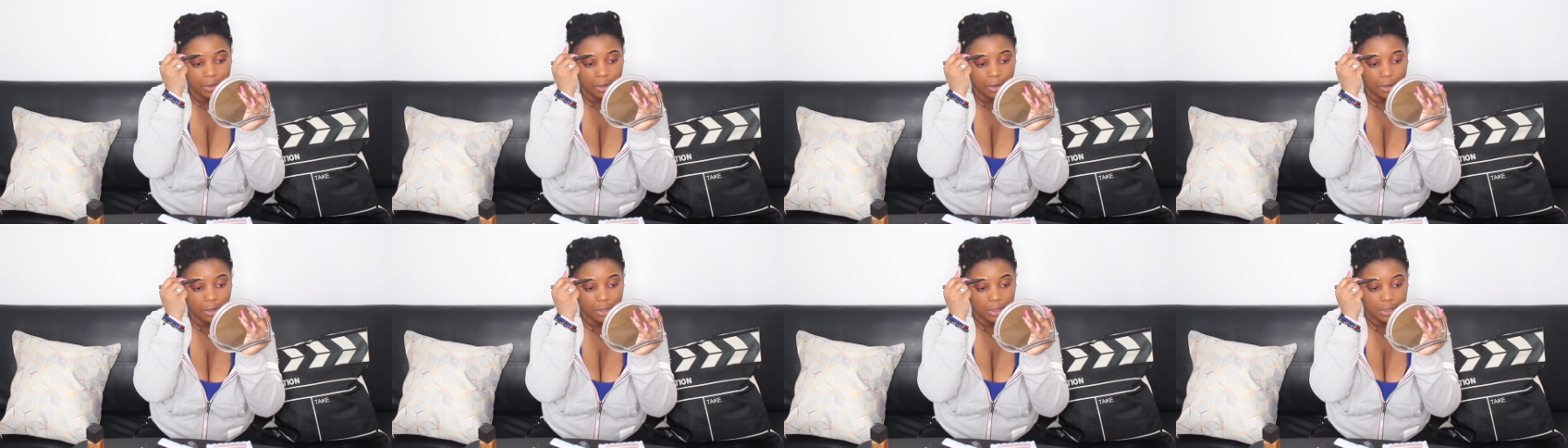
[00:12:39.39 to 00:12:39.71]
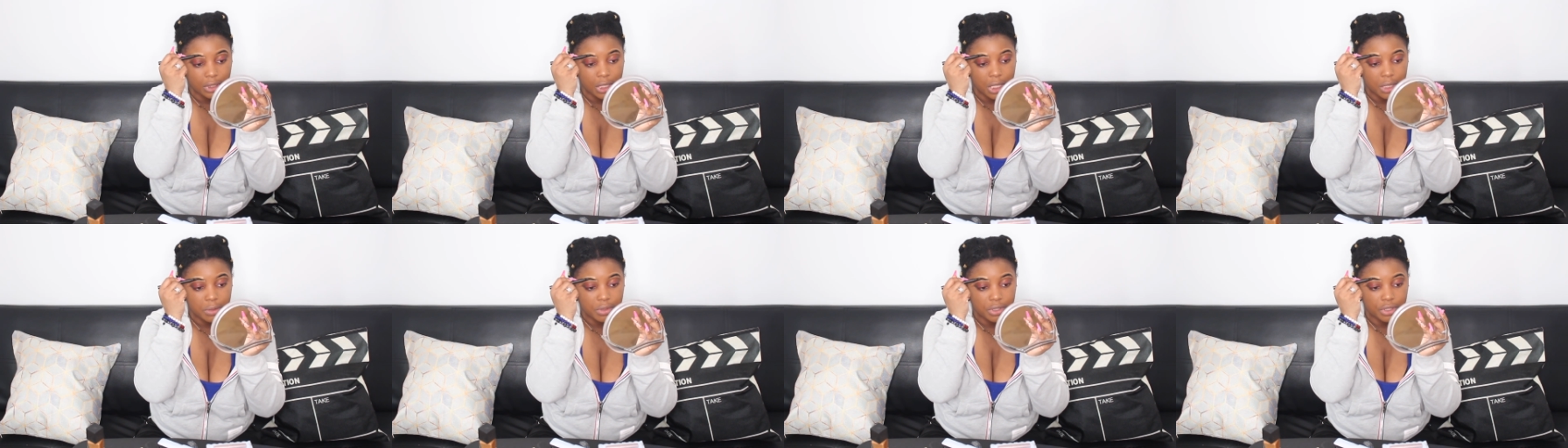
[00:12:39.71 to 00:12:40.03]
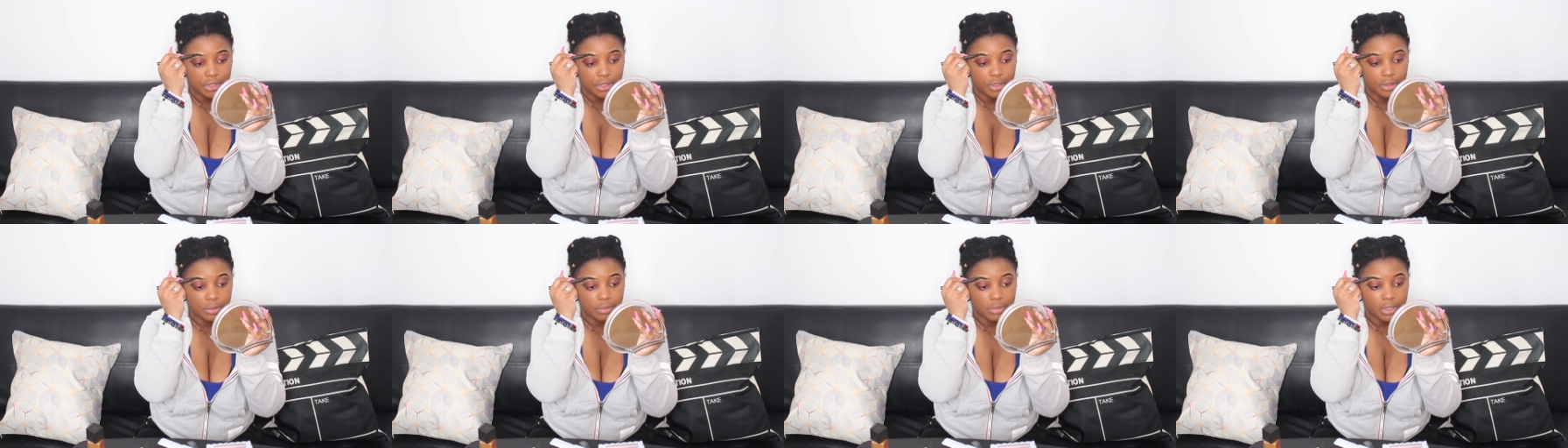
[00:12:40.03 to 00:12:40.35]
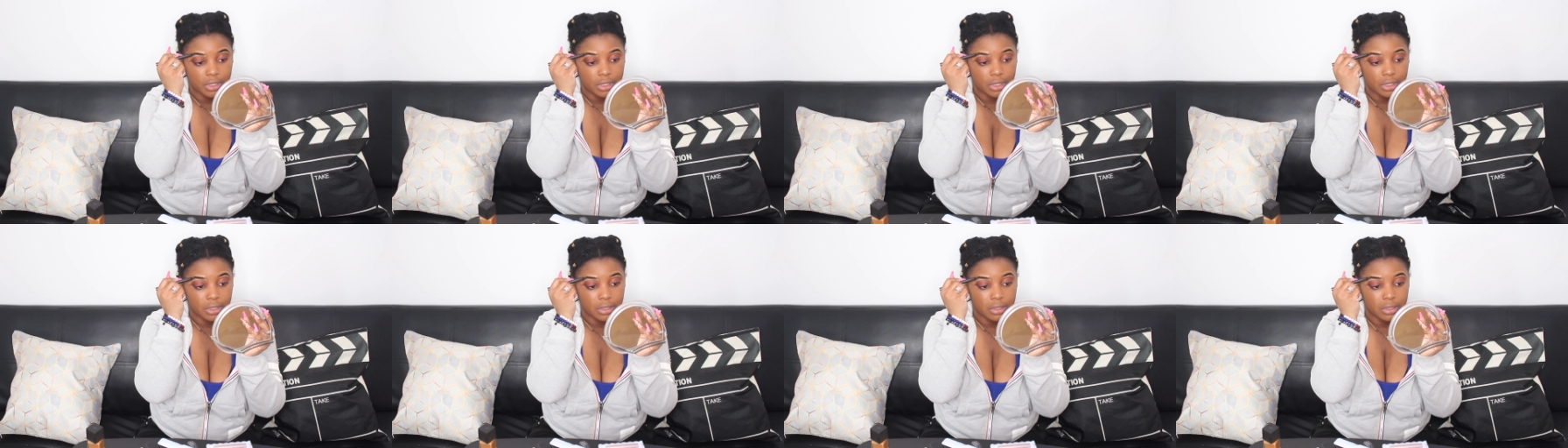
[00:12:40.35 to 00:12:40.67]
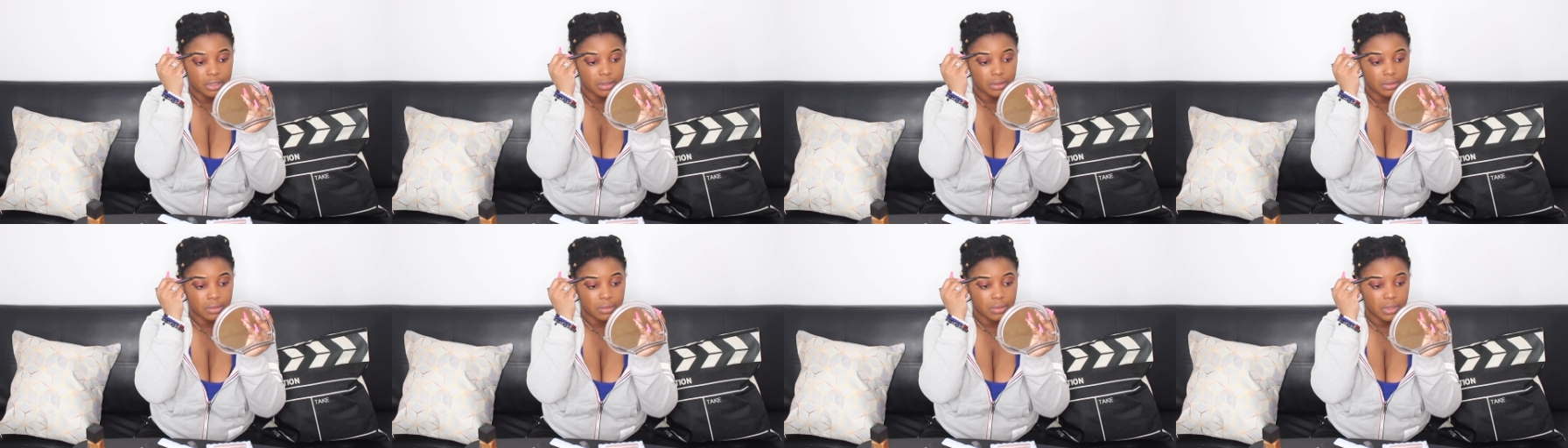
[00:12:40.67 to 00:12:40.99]
all types of shit
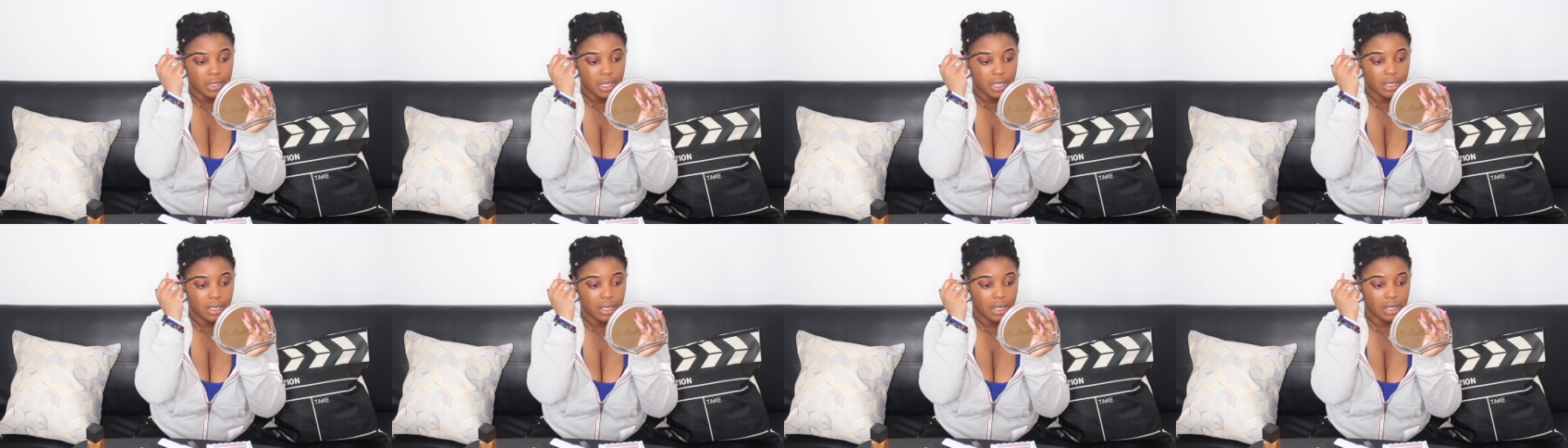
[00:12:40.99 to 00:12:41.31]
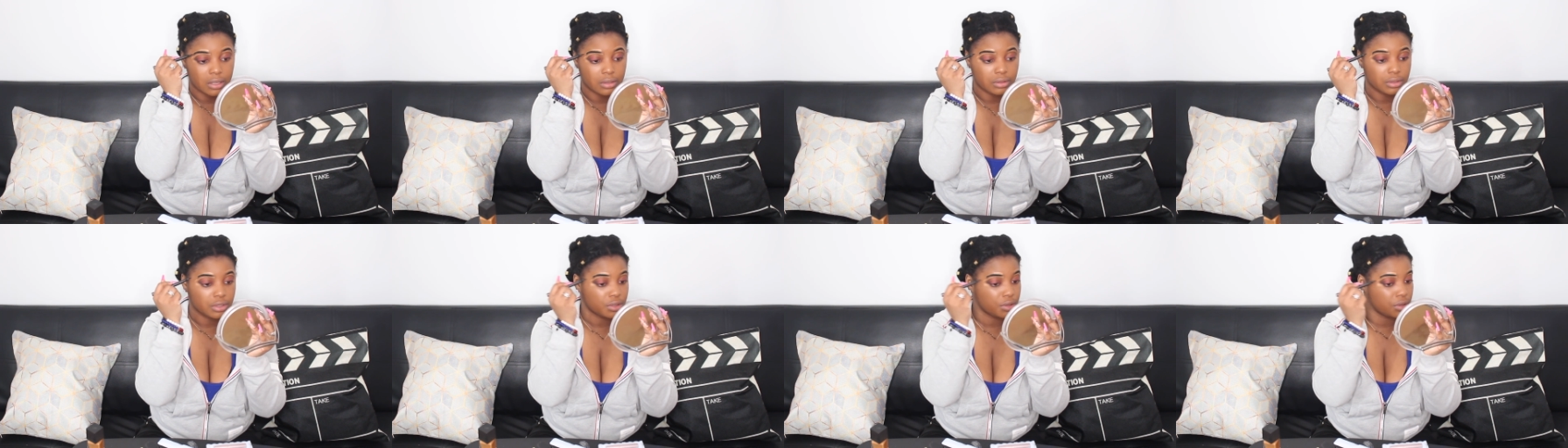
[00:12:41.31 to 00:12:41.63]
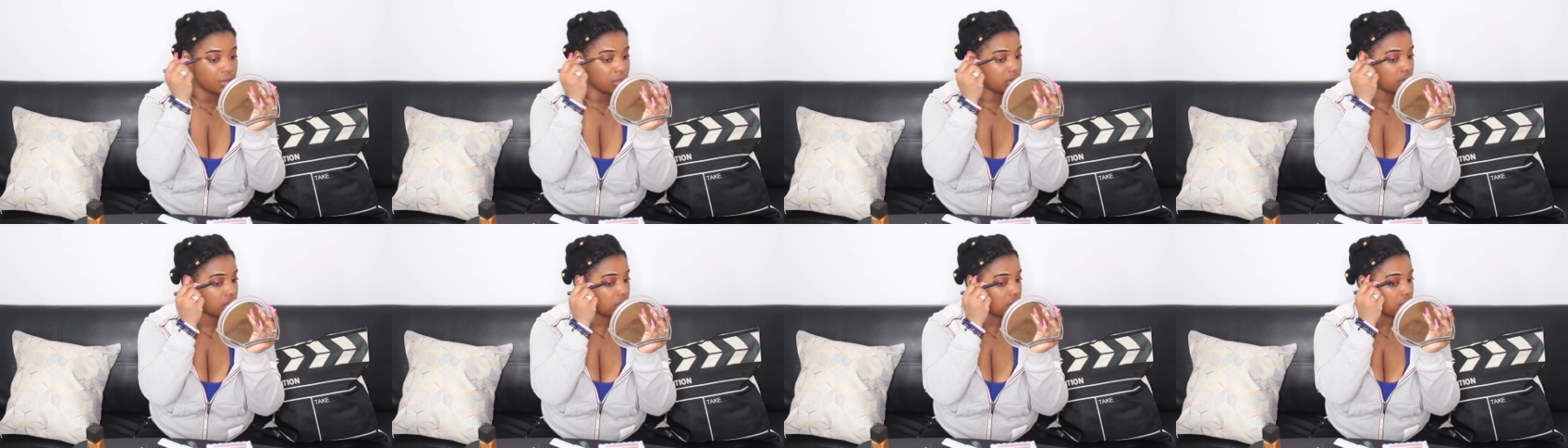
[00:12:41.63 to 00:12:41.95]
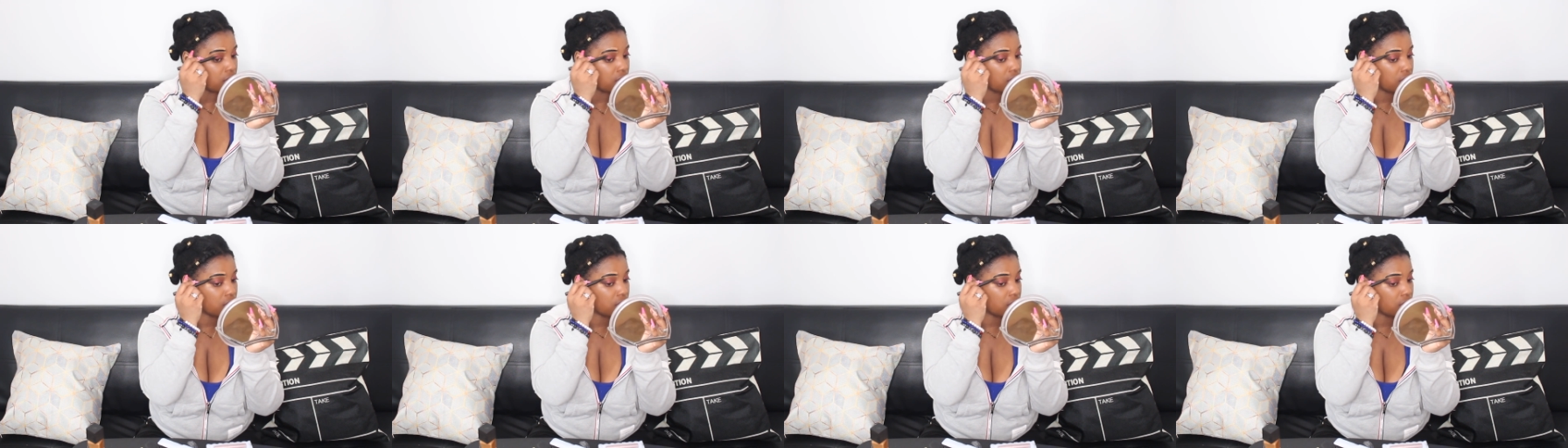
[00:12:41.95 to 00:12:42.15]
because we ain't got no choice.